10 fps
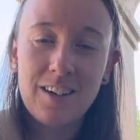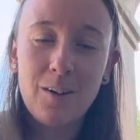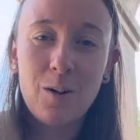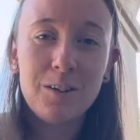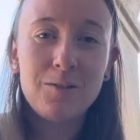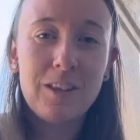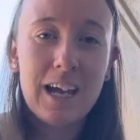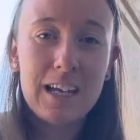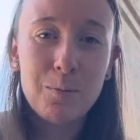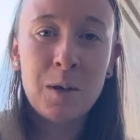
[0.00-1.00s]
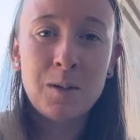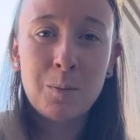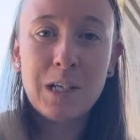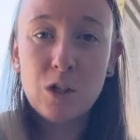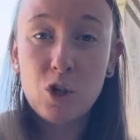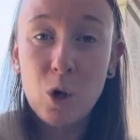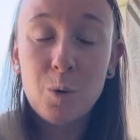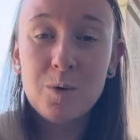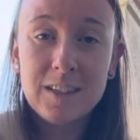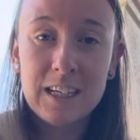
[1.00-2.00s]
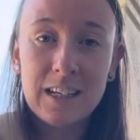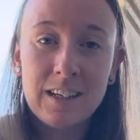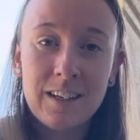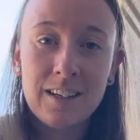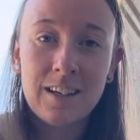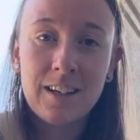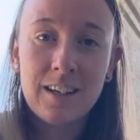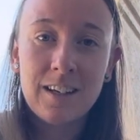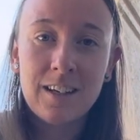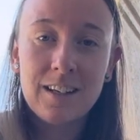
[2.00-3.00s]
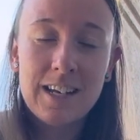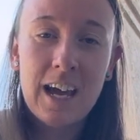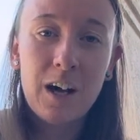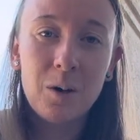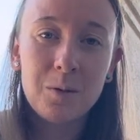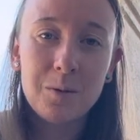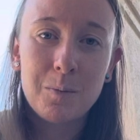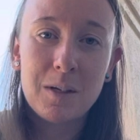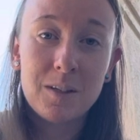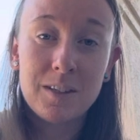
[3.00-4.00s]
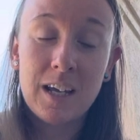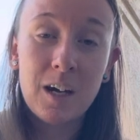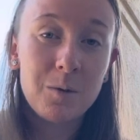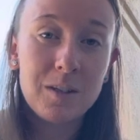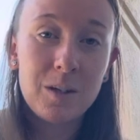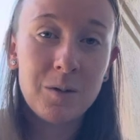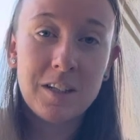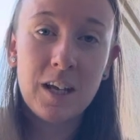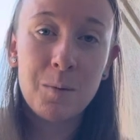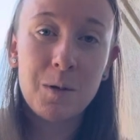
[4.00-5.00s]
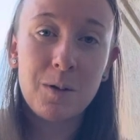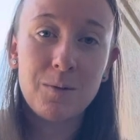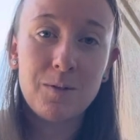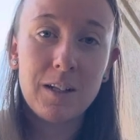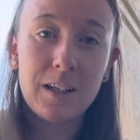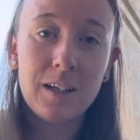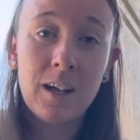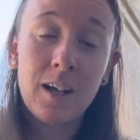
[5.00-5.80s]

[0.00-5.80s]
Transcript: all of that must be chosen now because now is the only time you can feel it.